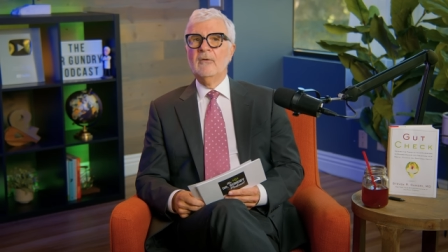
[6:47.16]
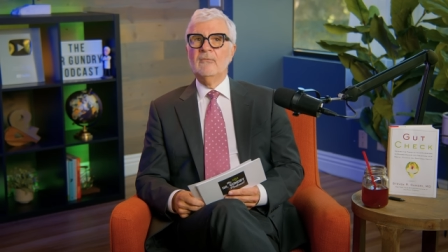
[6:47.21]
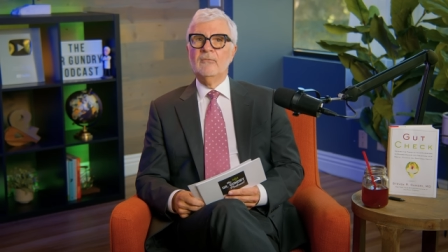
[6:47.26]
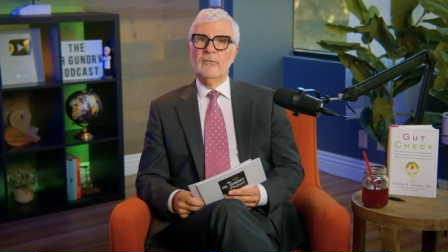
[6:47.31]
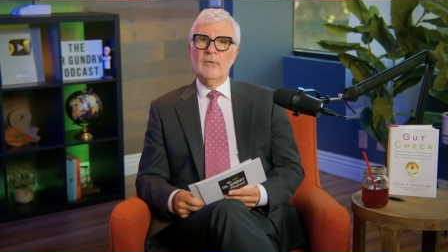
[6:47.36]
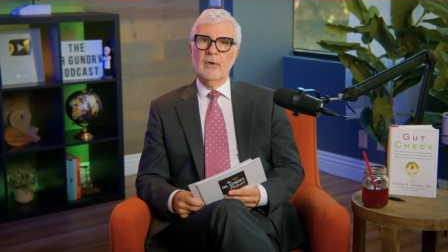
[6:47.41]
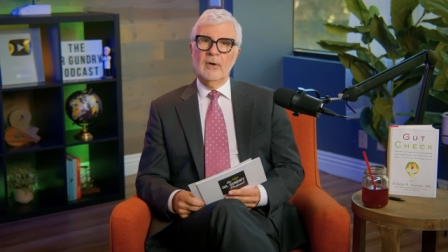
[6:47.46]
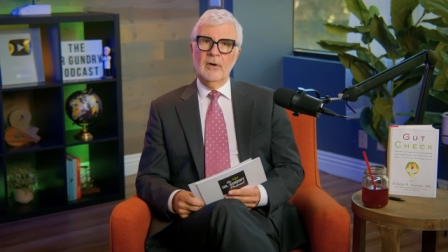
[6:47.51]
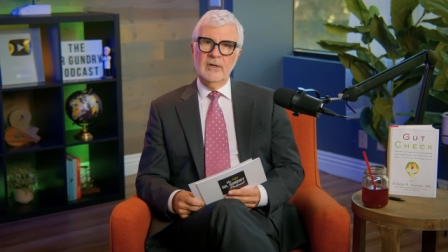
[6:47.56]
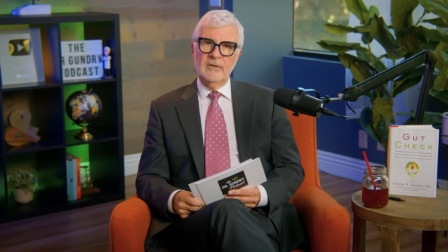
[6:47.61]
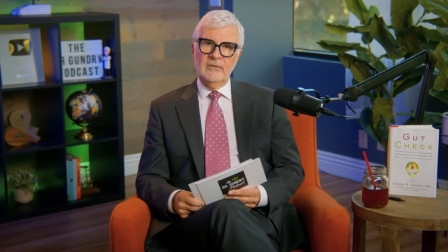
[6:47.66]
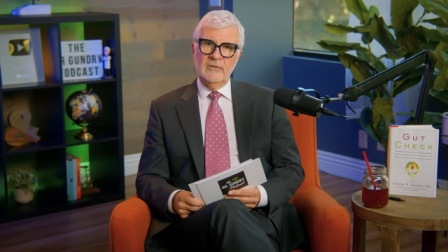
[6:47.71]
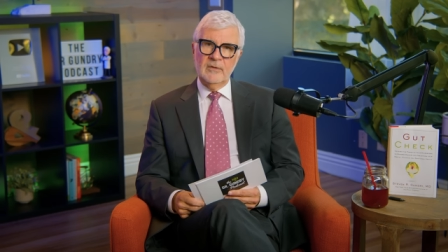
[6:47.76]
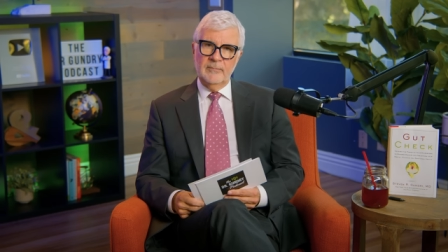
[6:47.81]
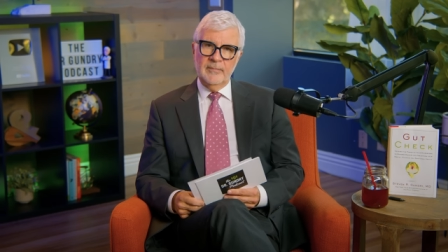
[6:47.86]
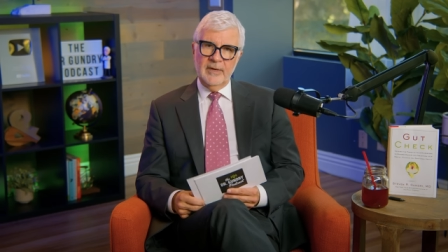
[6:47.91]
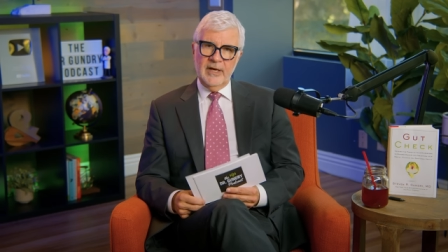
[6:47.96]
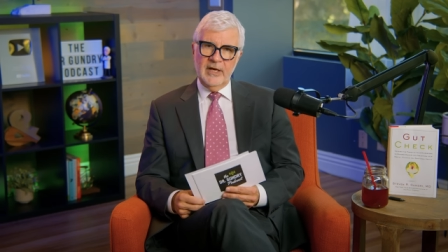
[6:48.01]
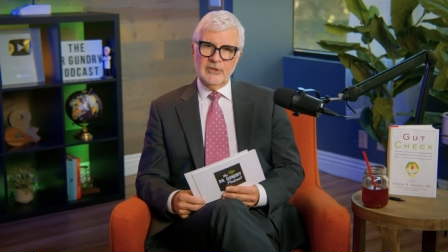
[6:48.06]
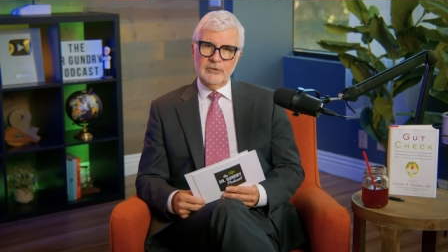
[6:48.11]
Avoid
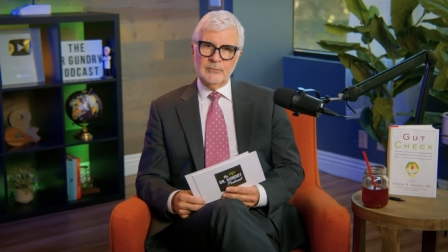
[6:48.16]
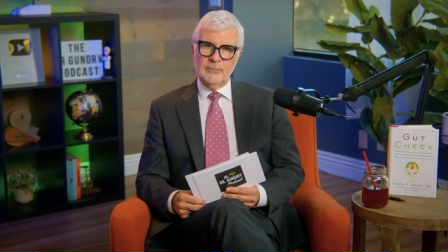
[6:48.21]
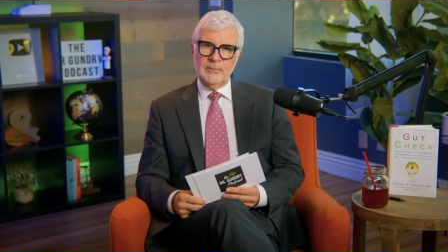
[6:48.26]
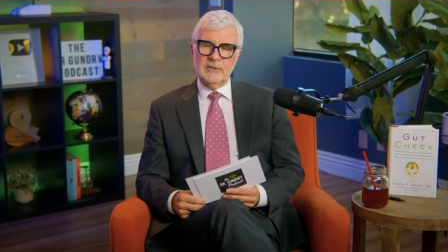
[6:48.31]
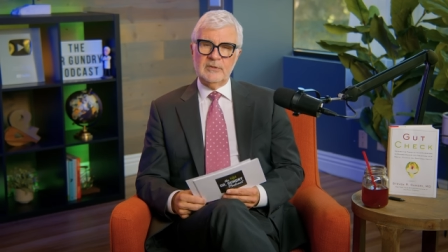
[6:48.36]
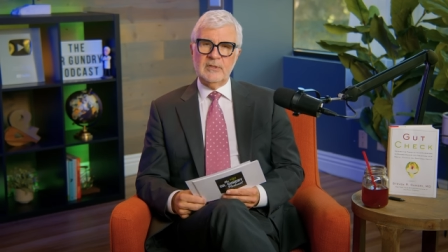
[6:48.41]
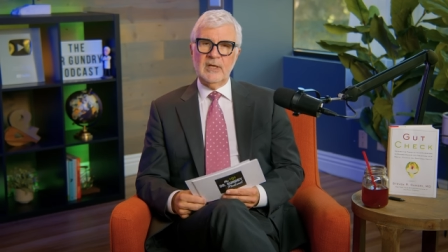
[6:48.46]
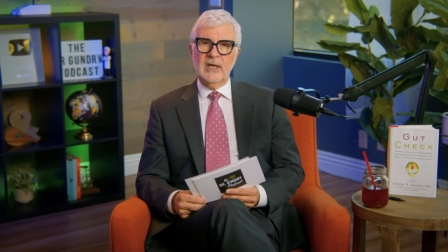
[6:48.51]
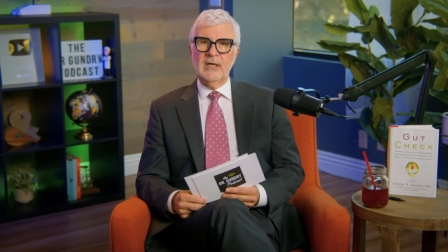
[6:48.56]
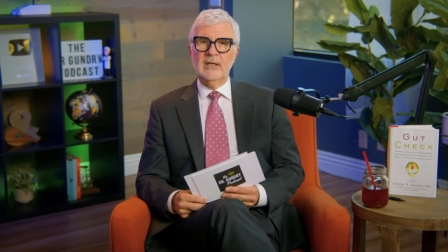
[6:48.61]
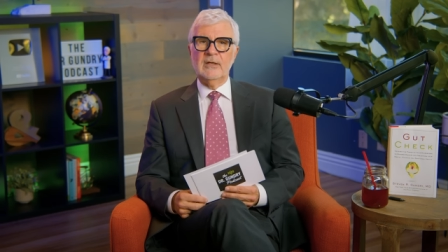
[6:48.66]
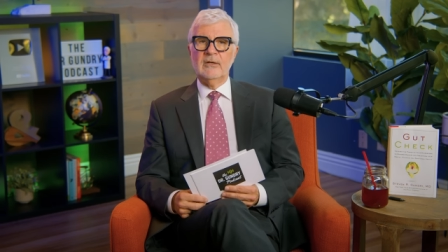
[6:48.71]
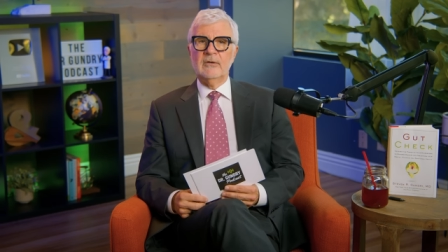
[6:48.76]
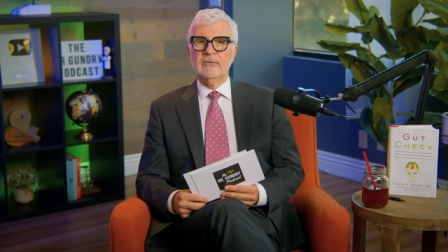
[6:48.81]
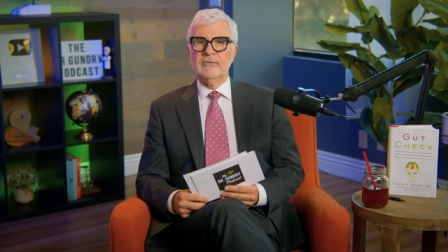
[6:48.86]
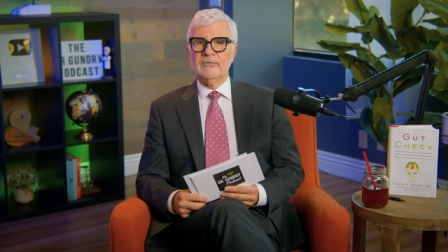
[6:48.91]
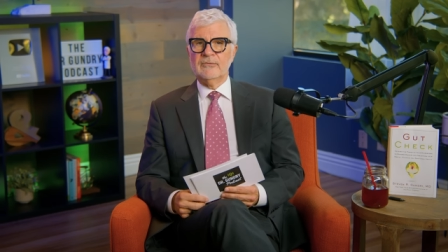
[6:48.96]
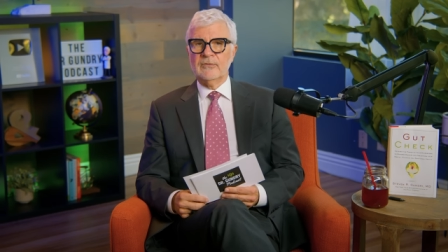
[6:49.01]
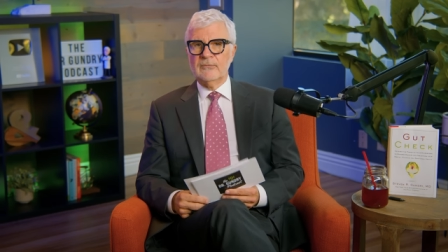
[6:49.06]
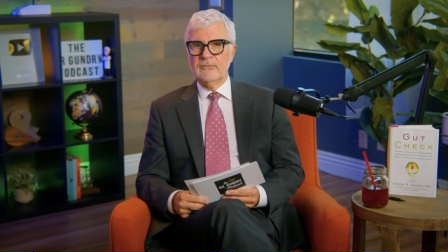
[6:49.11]
the mashed
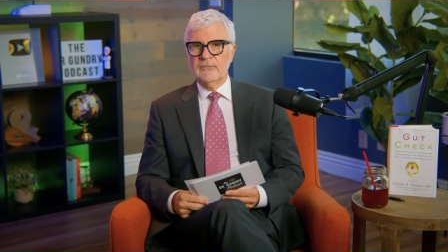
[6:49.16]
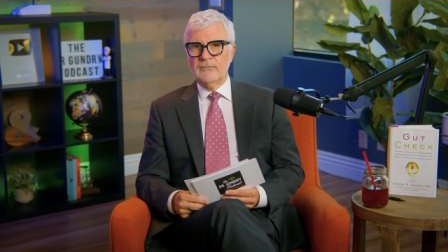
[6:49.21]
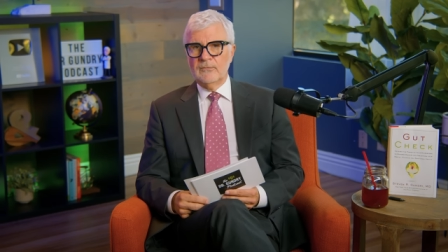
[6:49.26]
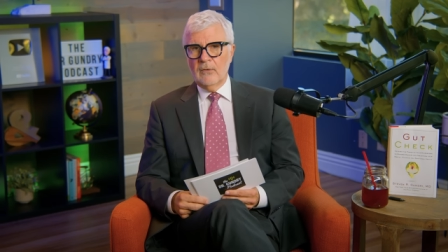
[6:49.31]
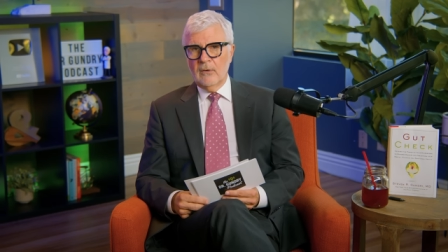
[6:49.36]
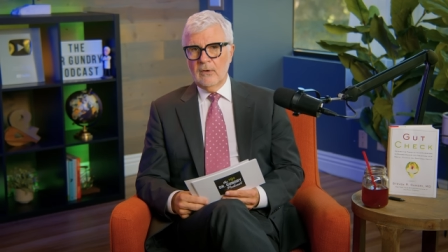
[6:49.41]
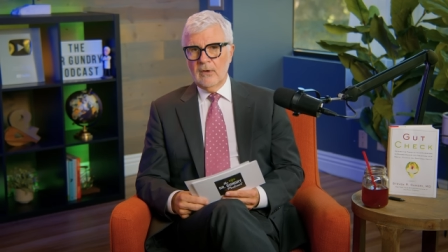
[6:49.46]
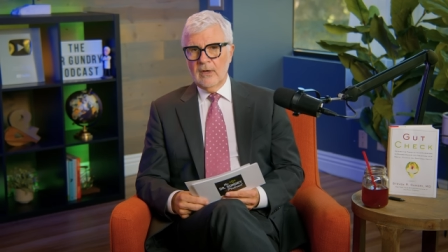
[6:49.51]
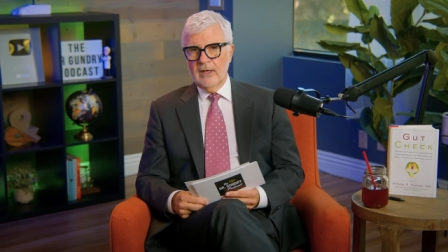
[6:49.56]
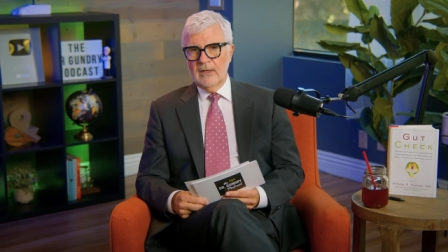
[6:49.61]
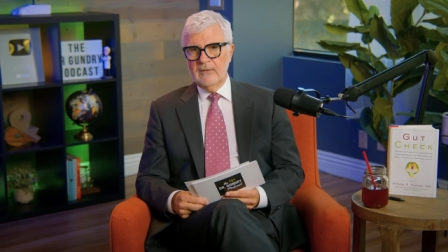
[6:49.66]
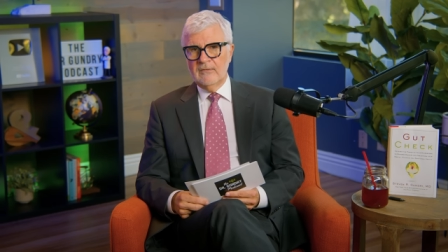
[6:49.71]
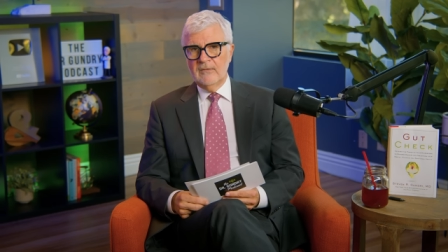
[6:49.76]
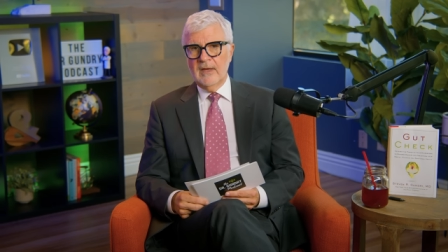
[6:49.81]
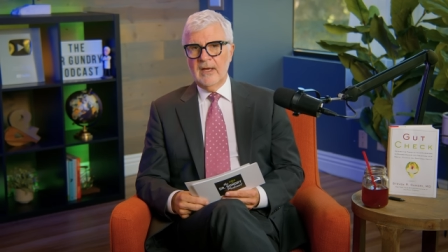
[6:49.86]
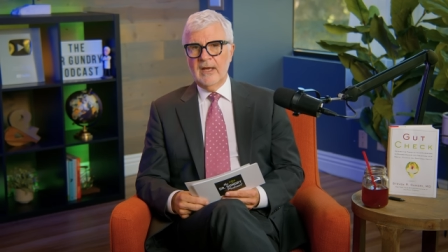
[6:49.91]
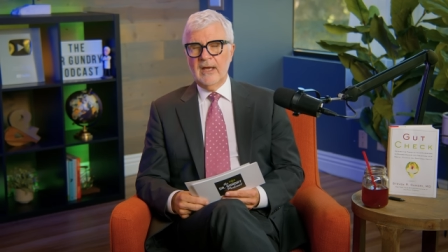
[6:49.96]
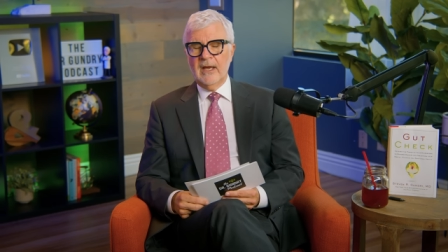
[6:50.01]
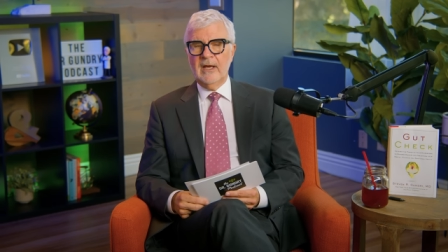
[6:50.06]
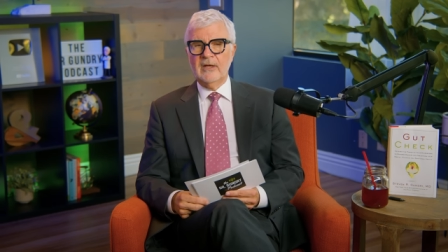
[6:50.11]
potatoes. Avoid
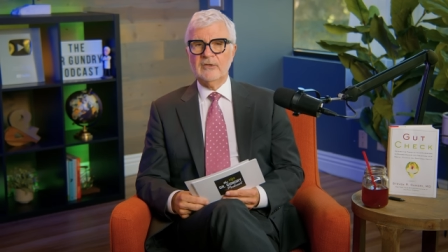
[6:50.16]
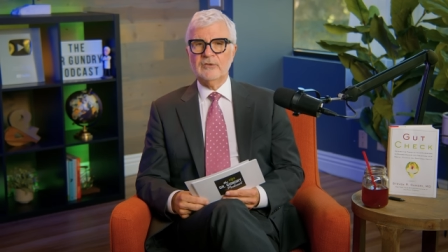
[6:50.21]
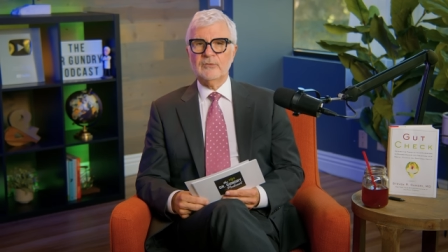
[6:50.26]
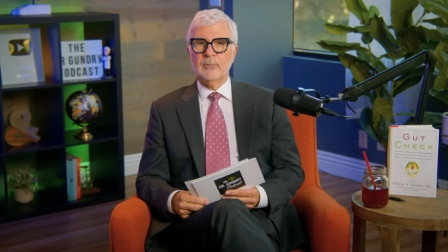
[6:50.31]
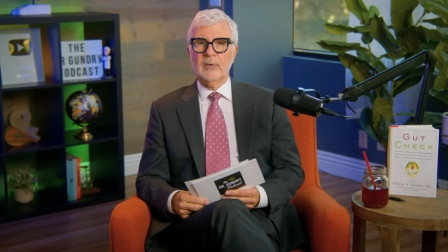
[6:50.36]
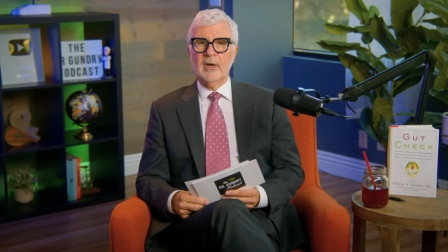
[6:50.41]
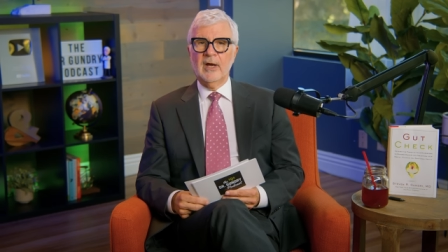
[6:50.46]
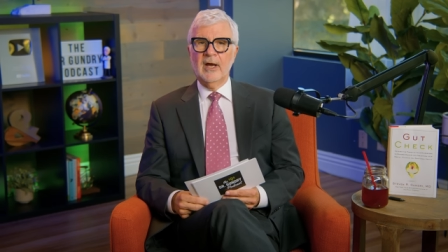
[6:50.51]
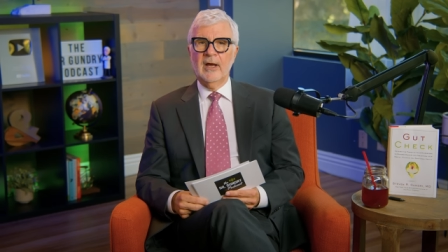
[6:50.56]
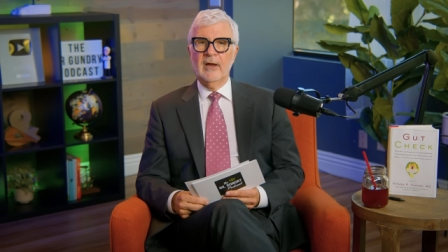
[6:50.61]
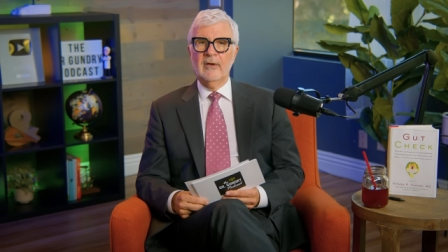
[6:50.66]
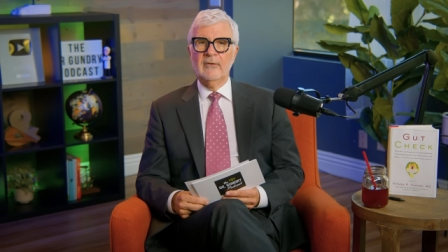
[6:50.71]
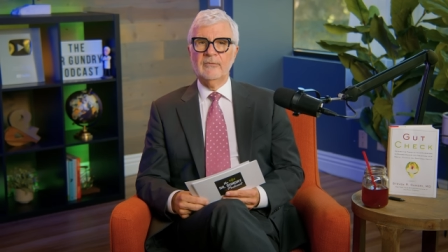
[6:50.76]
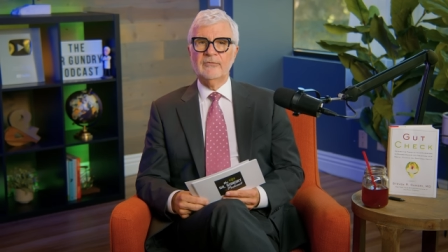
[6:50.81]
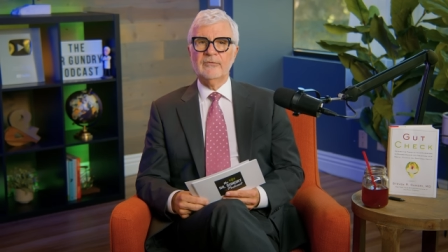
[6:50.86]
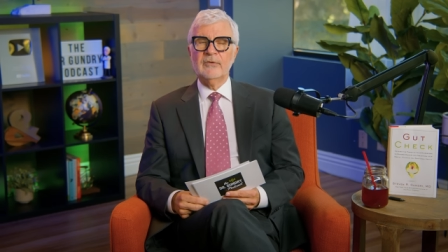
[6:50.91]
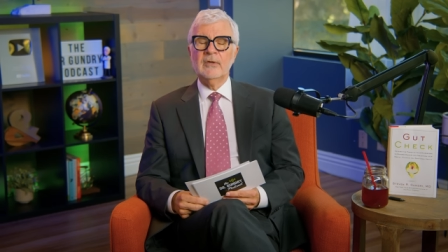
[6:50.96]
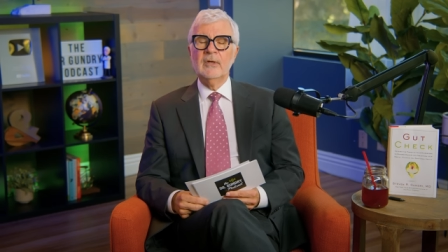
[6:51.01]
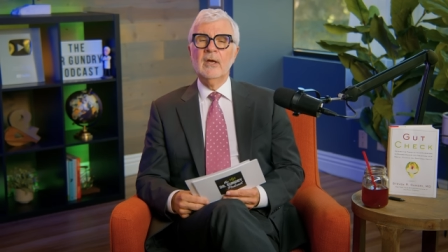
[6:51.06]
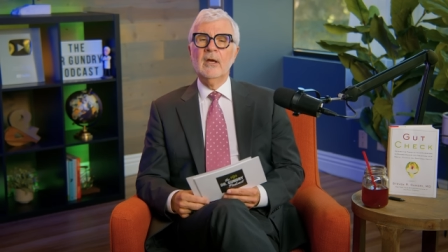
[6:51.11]
the hash
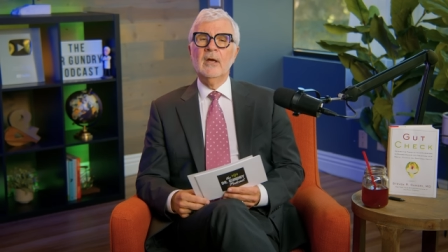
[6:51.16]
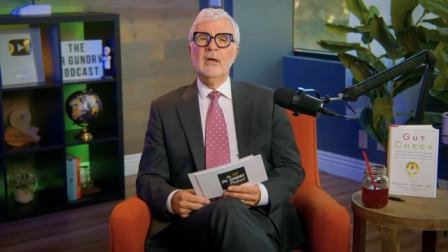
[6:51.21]
browns.